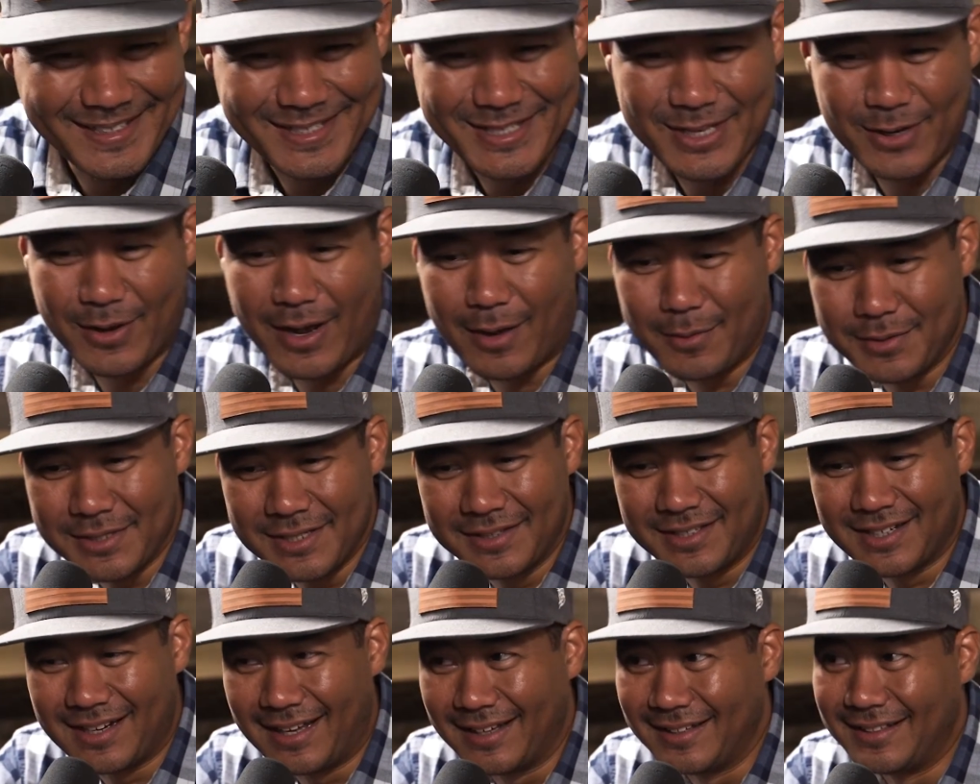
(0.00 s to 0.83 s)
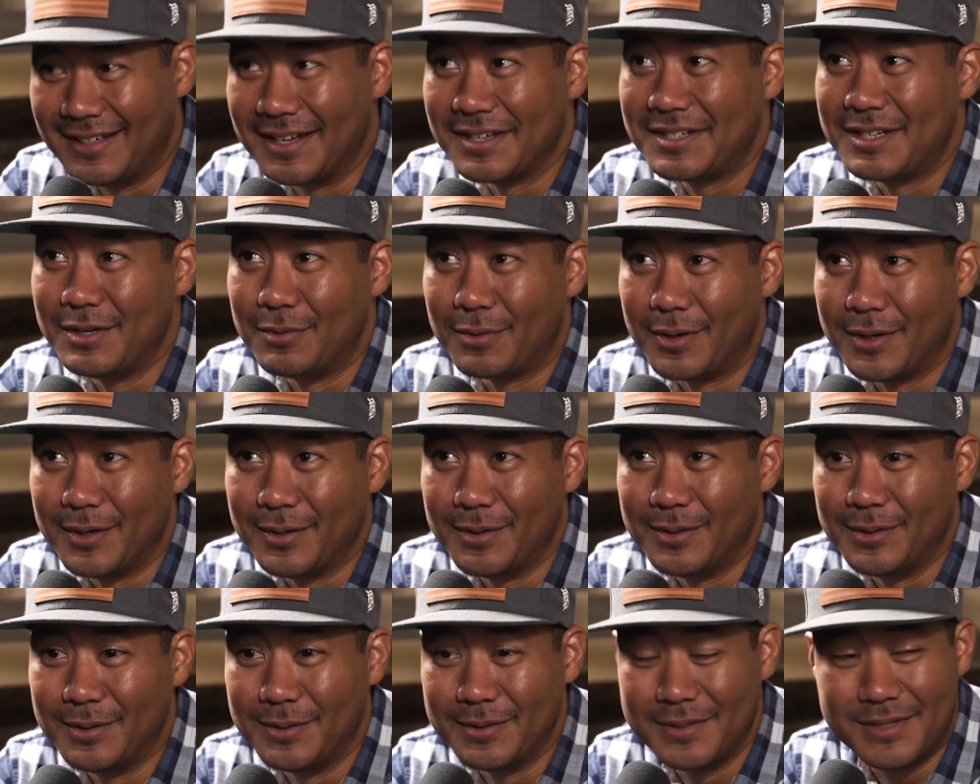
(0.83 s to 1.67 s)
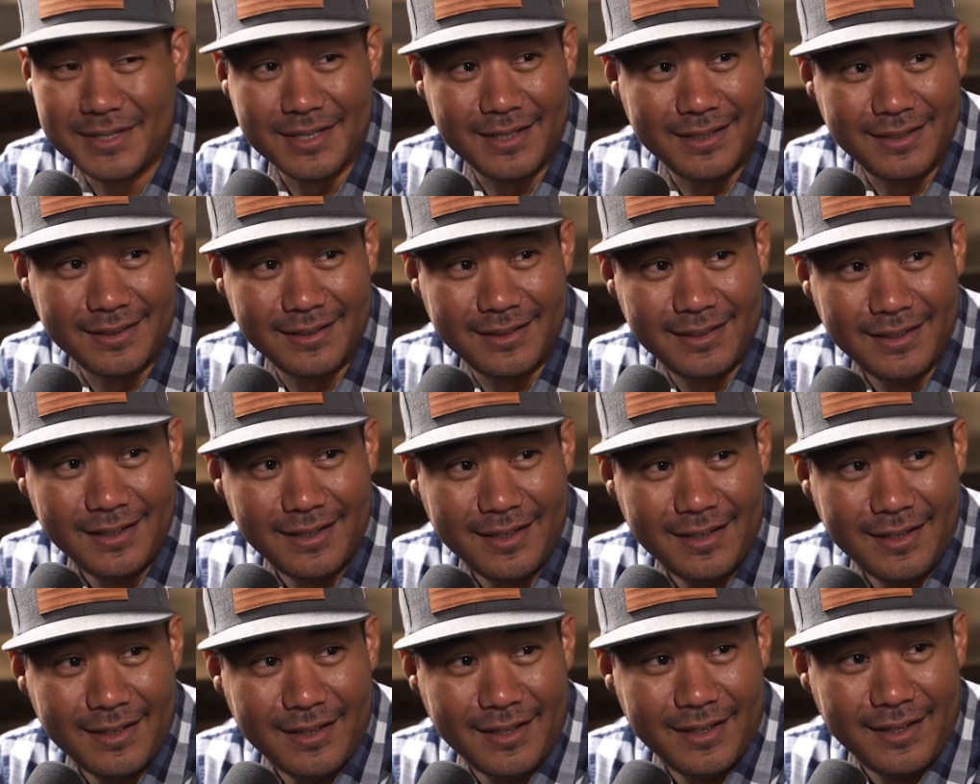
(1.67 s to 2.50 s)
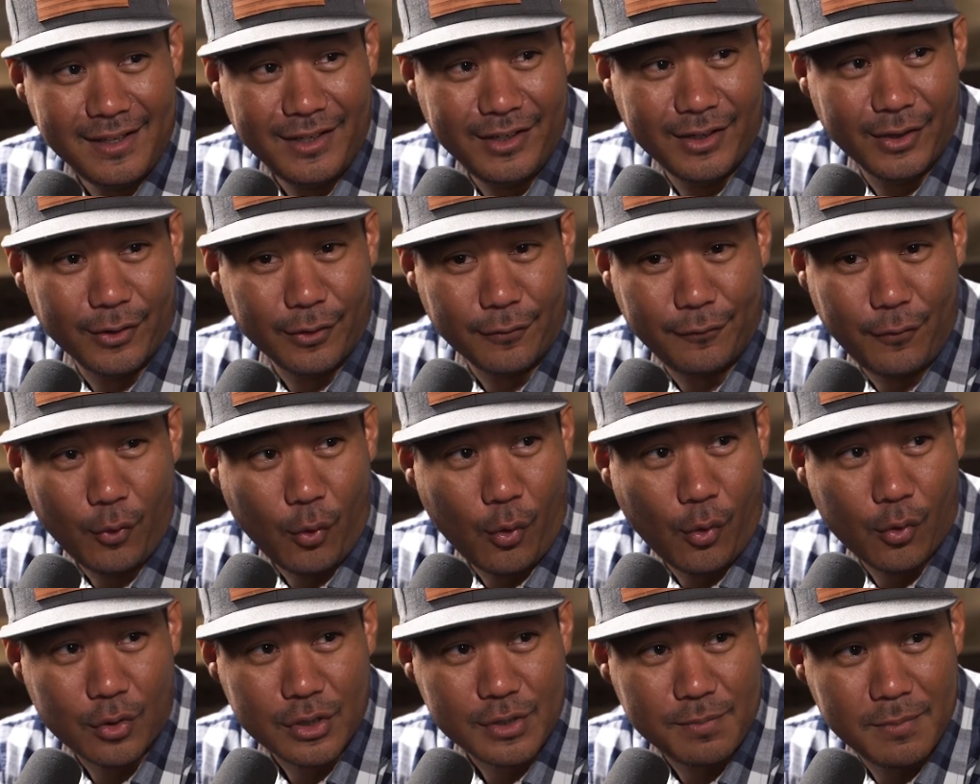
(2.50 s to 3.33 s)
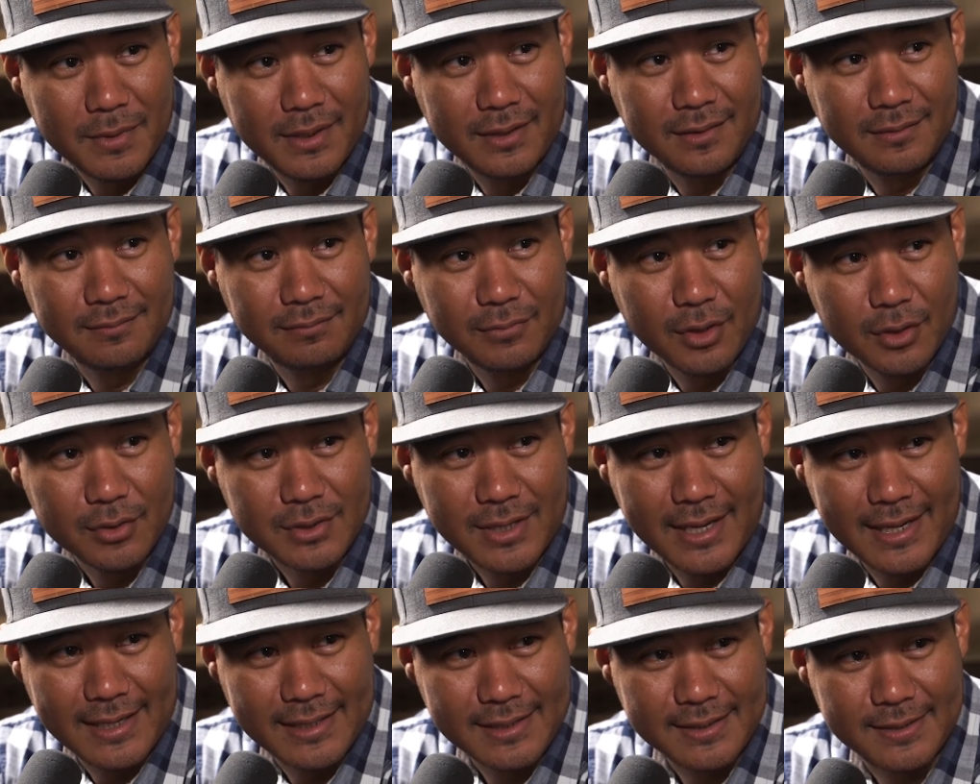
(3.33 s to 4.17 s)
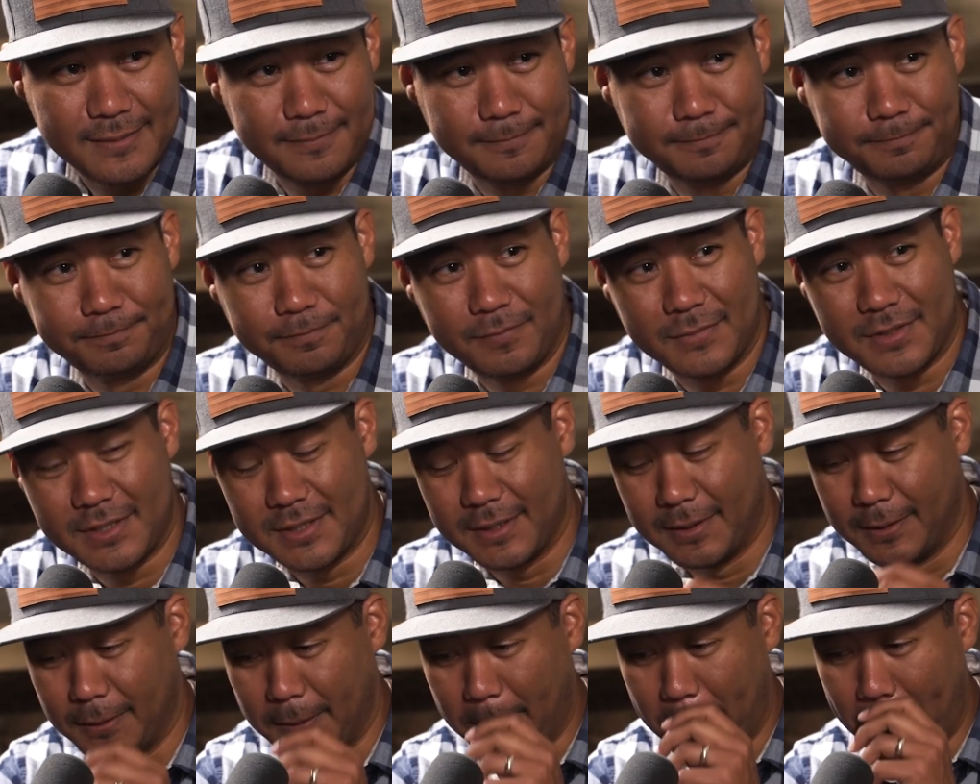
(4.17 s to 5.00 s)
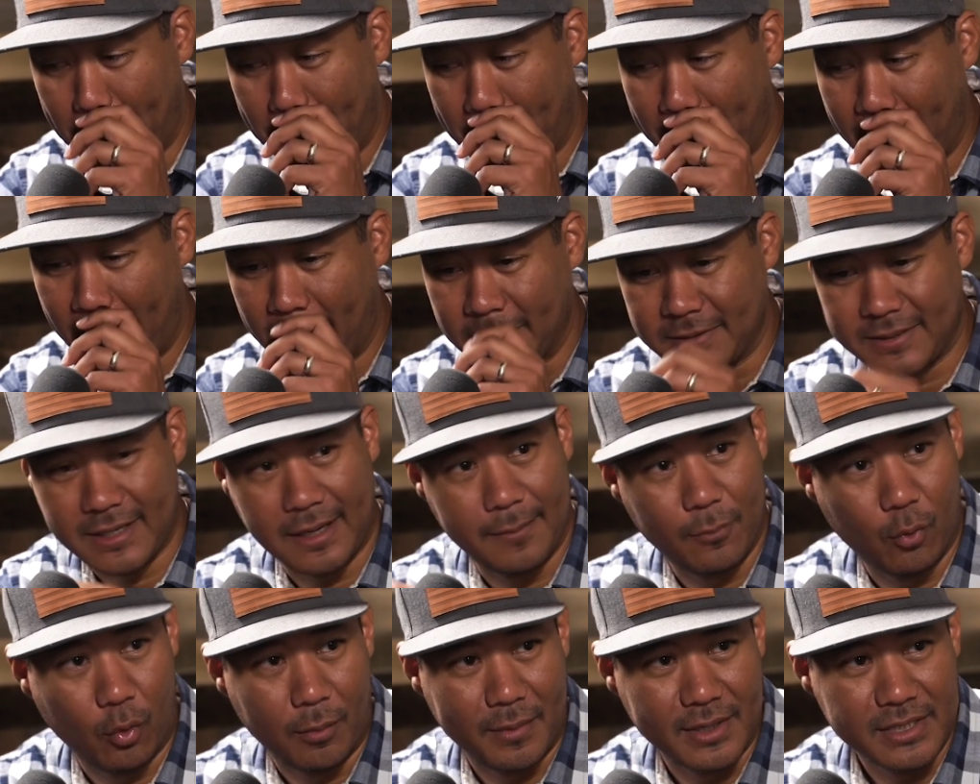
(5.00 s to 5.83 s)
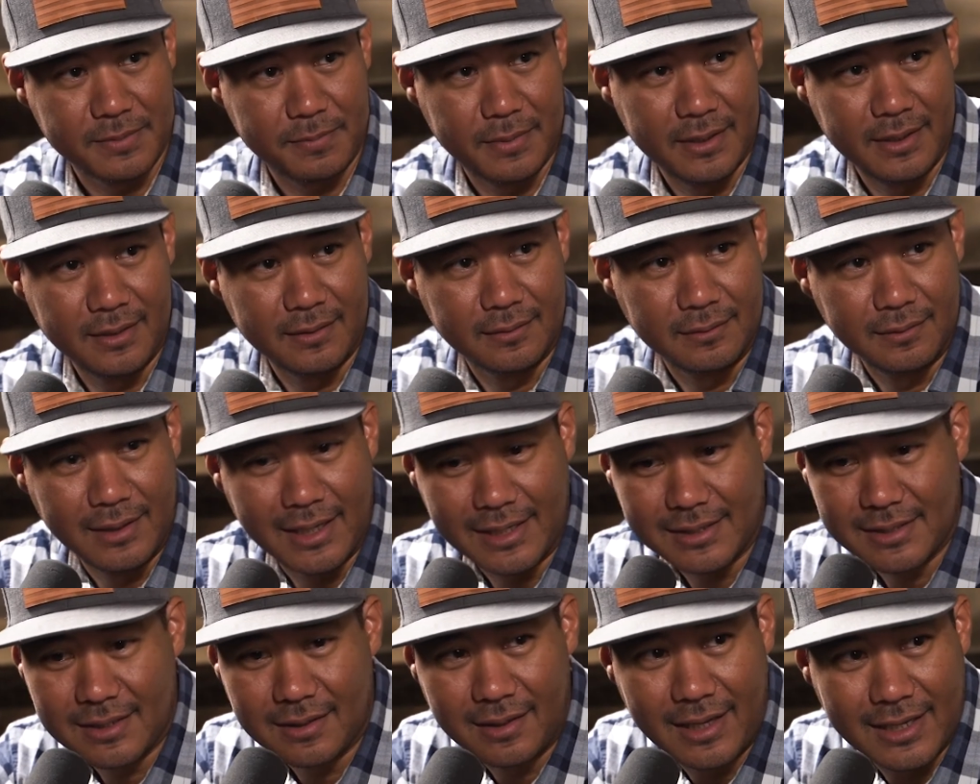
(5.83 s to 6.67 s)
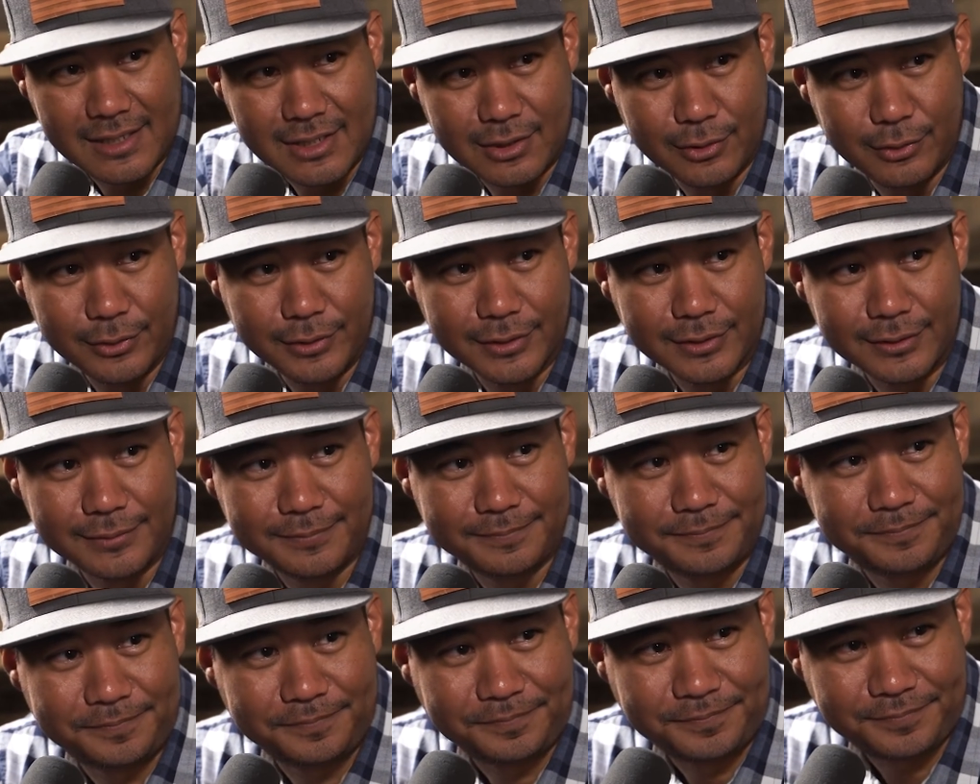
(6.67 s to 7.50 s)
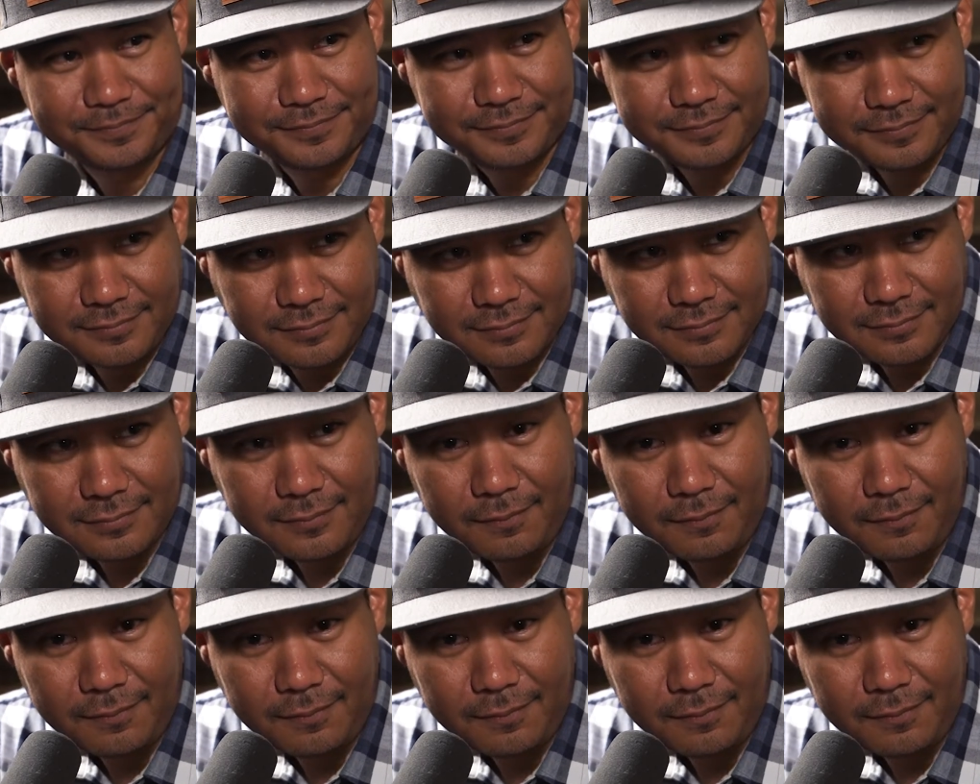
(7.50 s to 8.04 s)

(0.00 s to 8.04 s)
so I was into like Dusty Rhodes and you know the Four okay. Horsemen, those guys. So that was kind of more my speed. Lex, right. Lex Luger. Okay.